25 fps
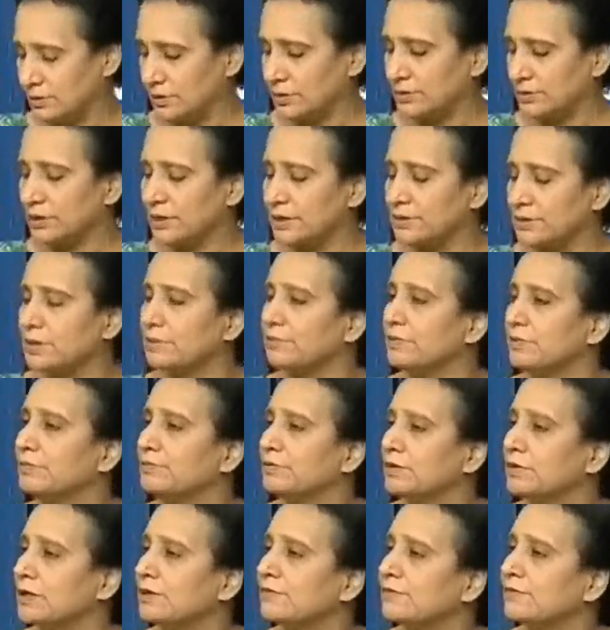Sardar Sahab
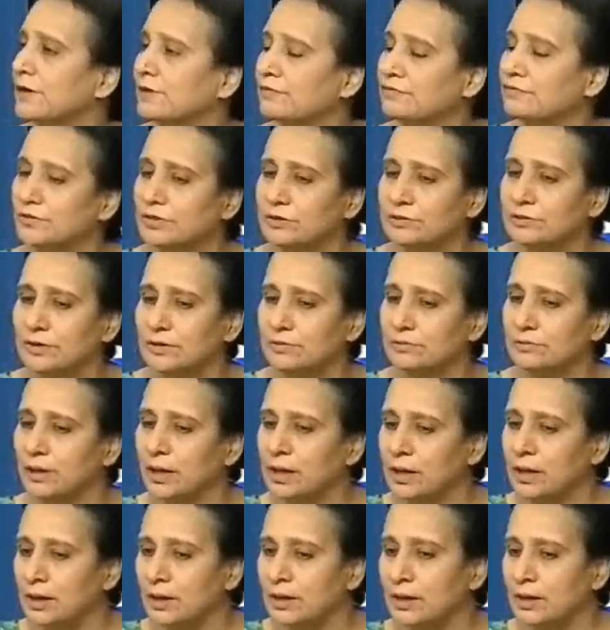himself I have seen
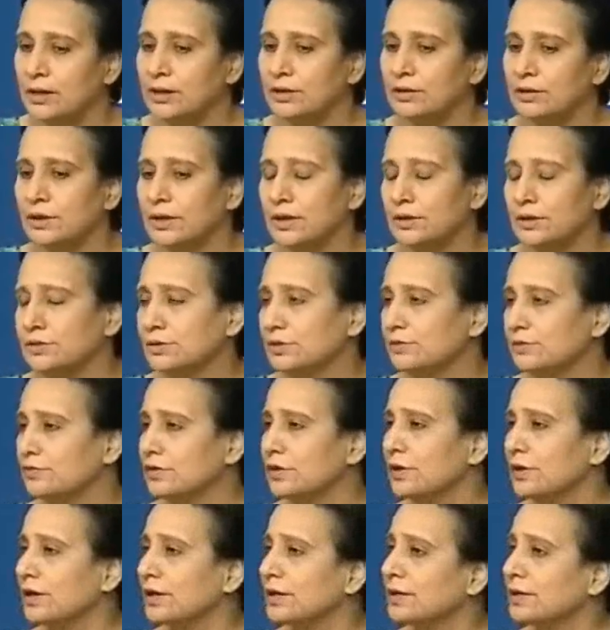in
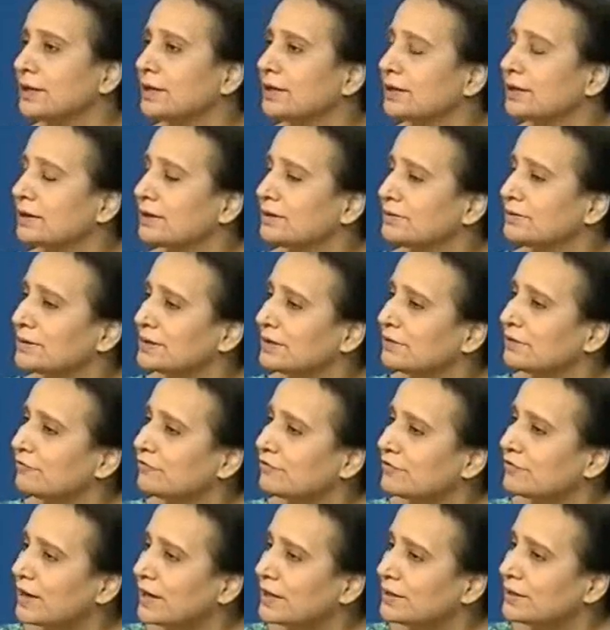TV running here and there.
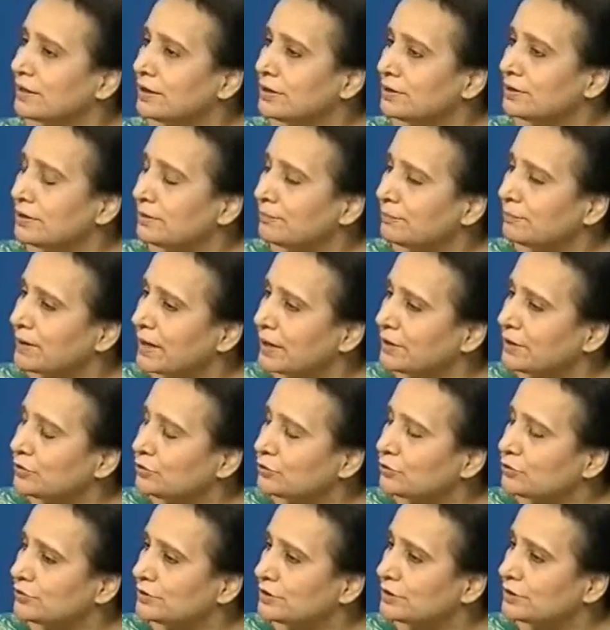Why didn't they plan
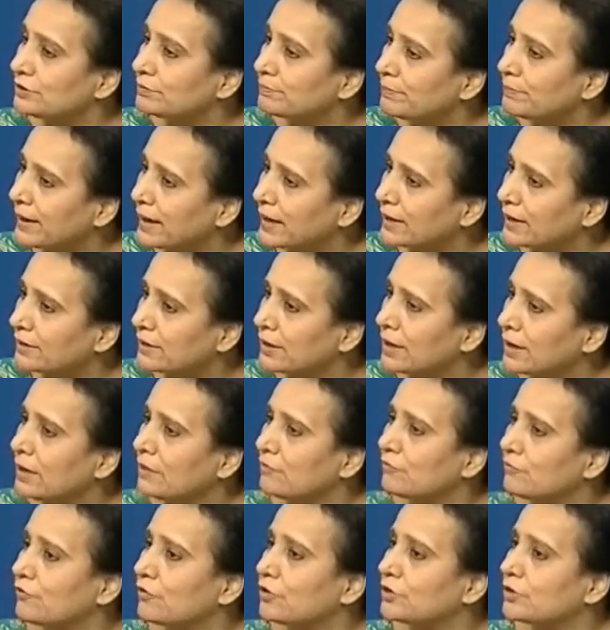2 years back?
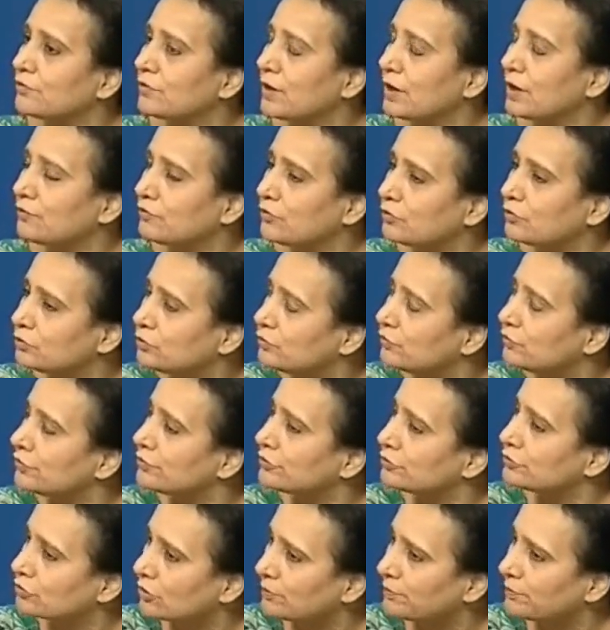Who
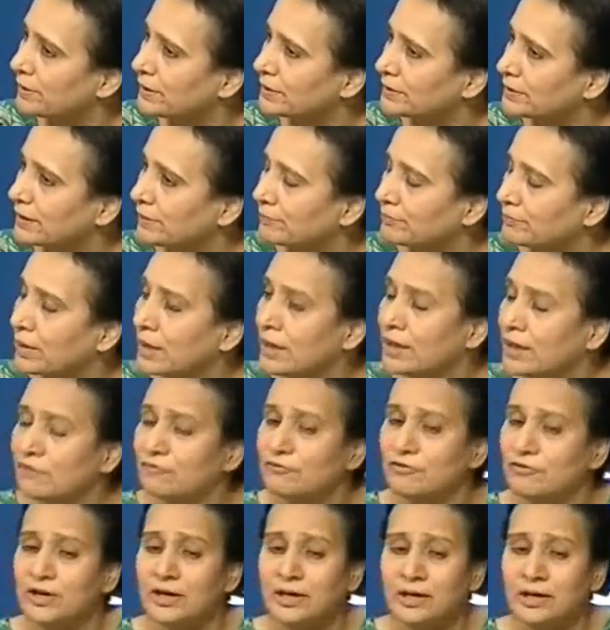was stopping them?
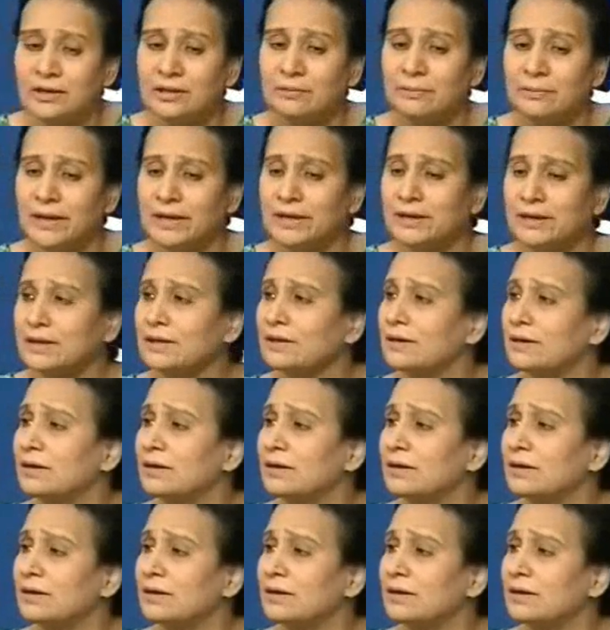Where are the medical...